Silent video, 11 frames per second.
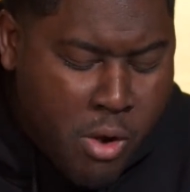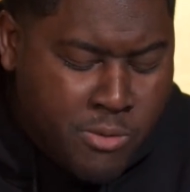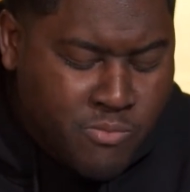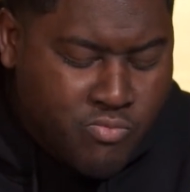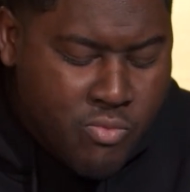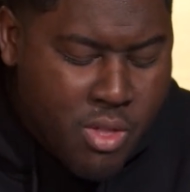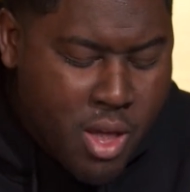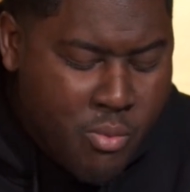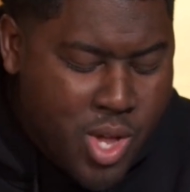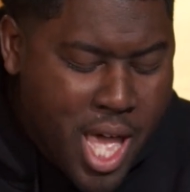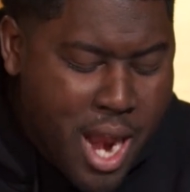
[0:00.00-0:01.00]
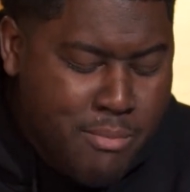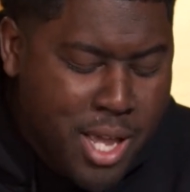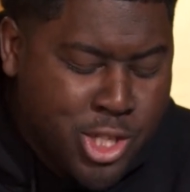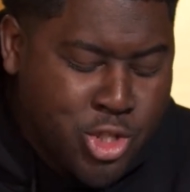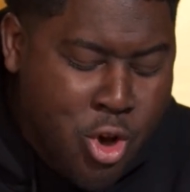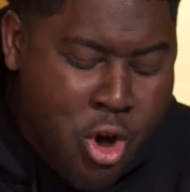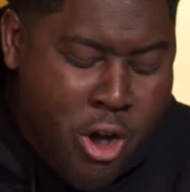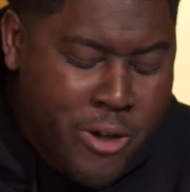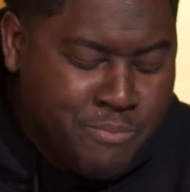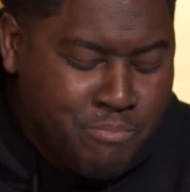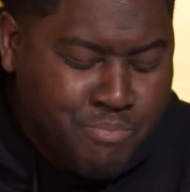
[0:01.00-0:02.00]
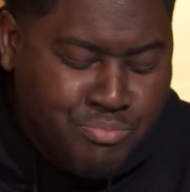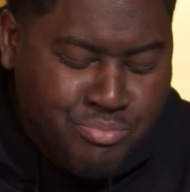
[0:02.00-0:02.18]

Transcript: look at Rodney. He just finished the sure. plate.